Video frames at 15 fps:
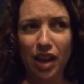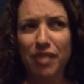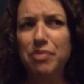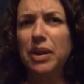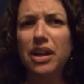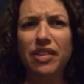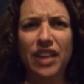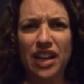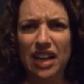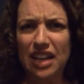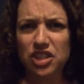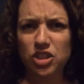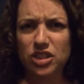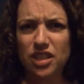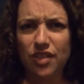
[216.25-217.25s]
Been on that
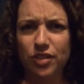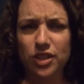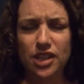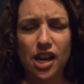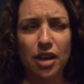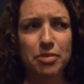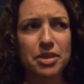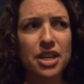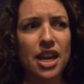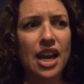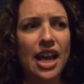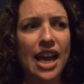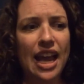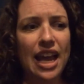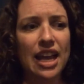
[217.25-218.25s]
actually several times.
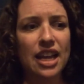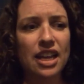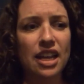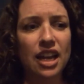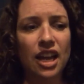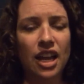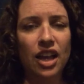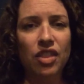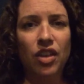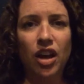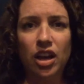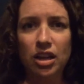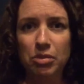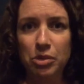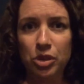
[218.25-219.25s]
And the
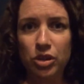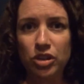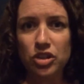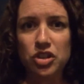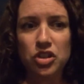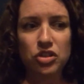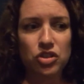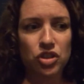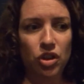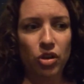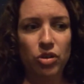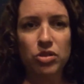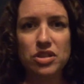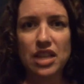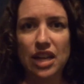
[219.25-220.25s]
honeymooners
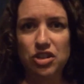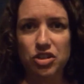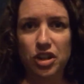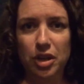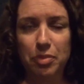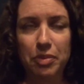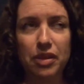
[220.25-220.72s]
chose that trip.